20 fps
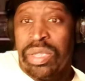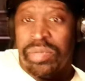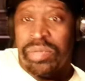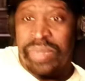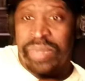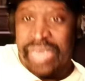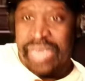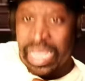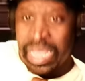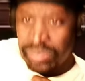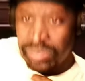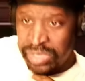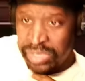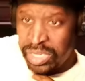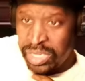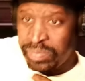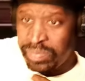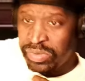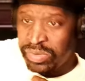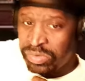But I was
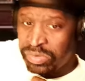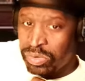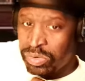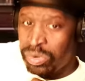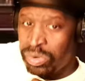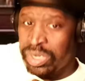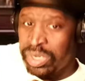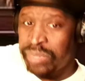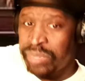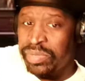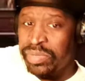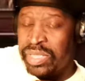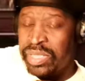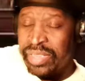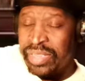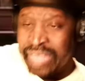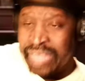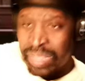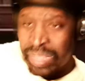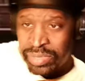keeping score, and
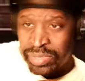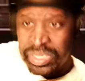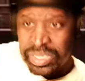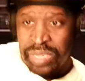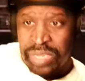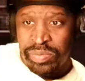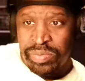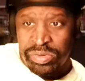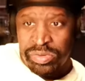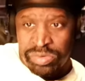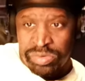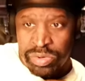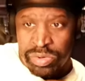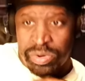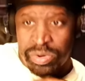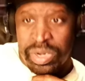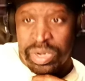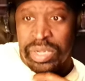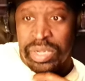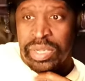because I was keeping
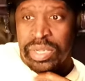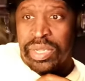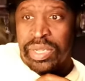score,